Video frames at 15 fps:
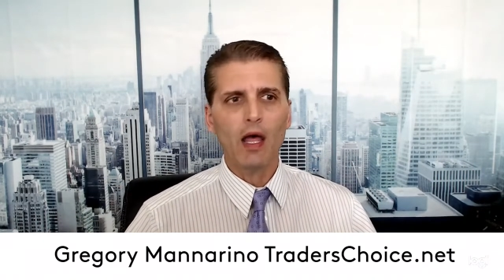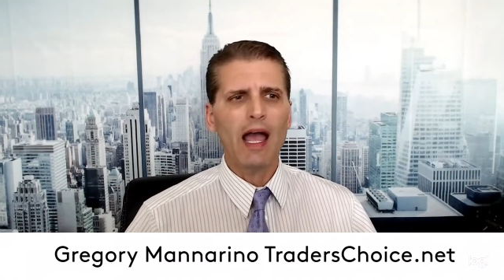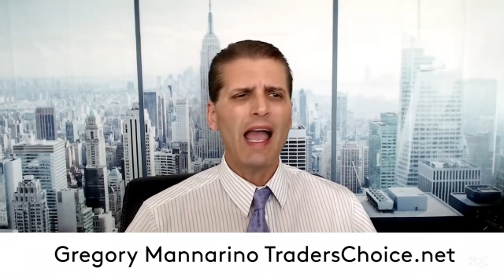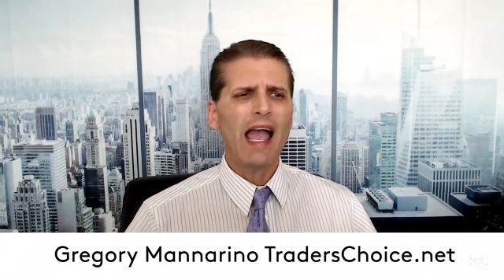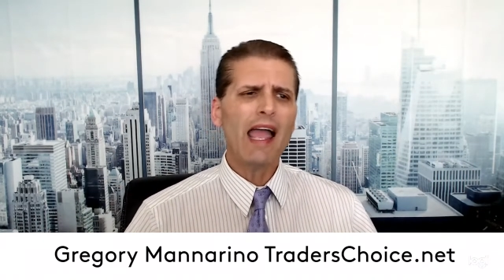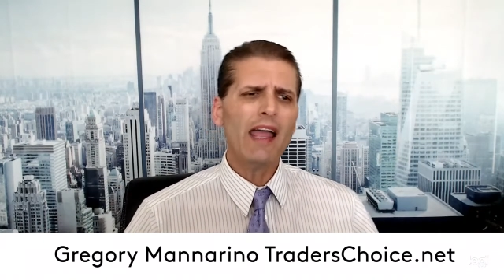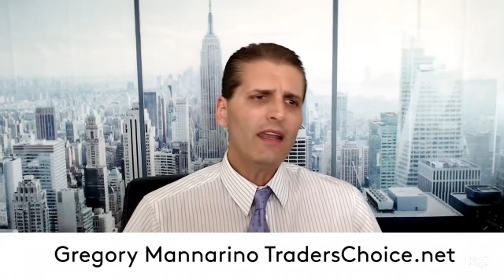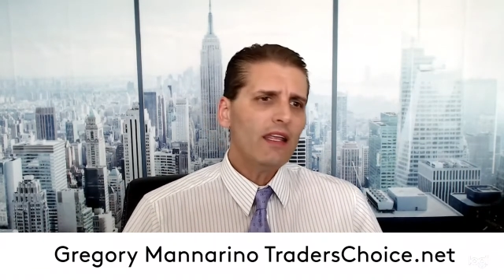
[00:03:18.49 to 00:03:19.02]

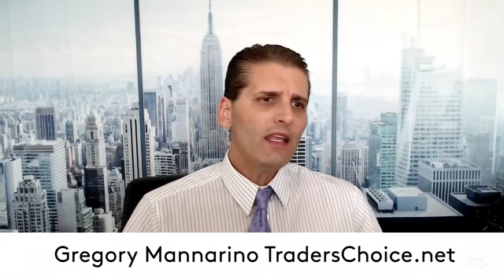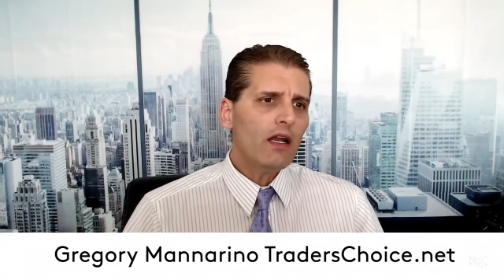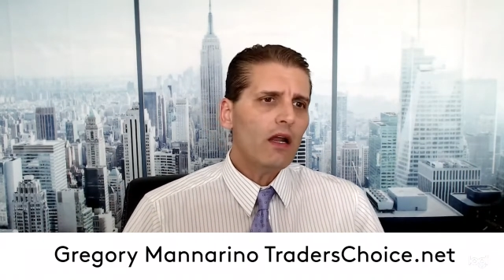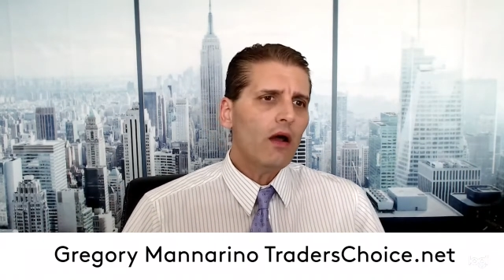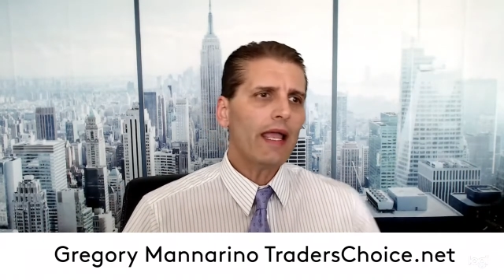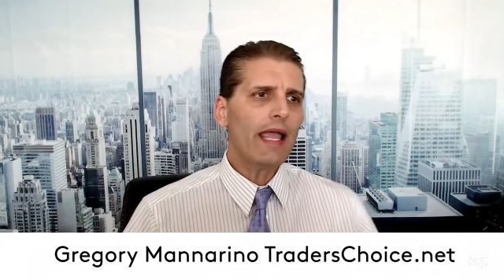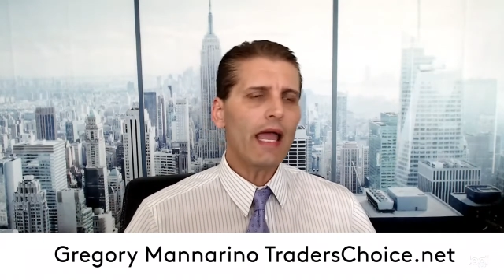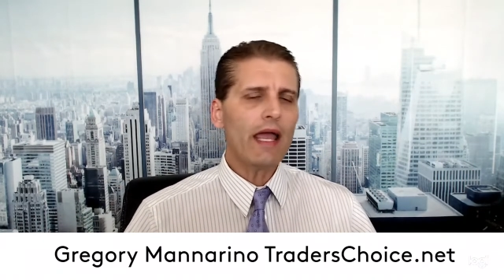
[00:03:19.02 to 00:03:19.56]
And,
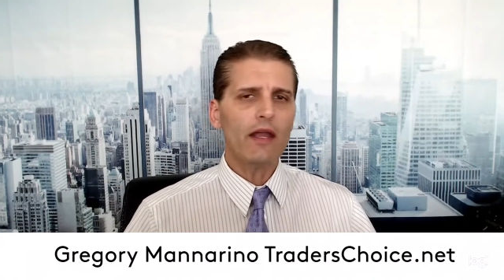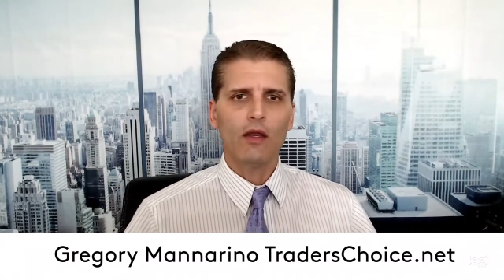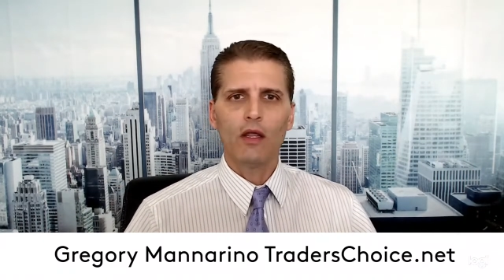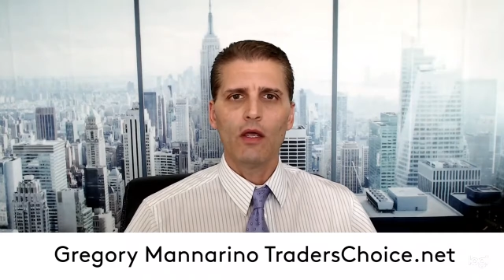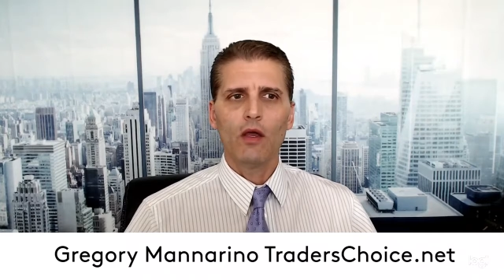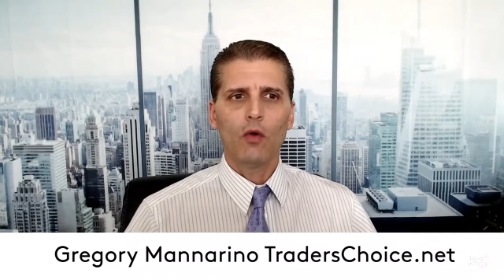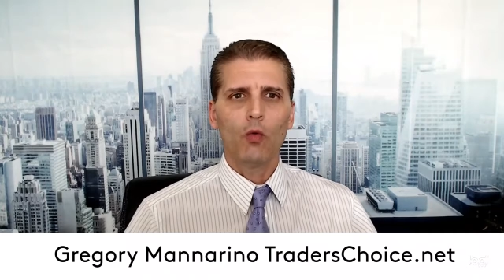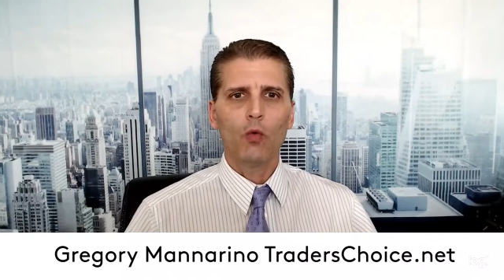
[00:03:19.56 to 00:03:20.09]
again,
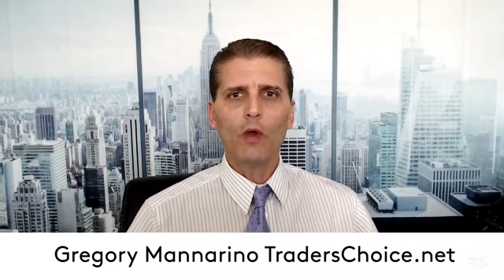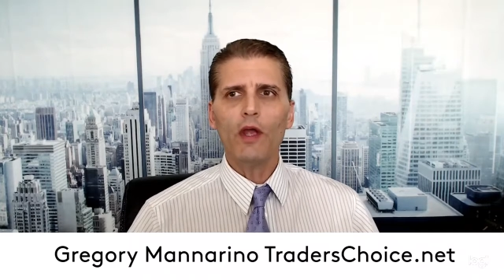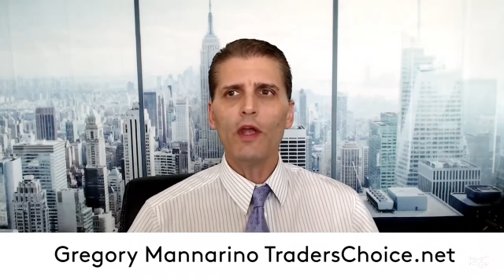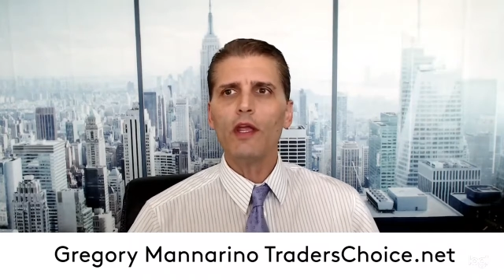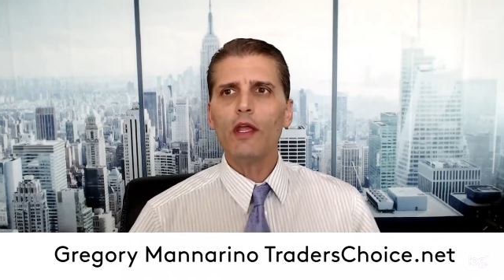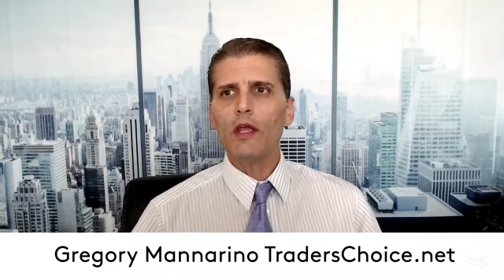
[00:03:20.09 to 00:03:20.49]
we're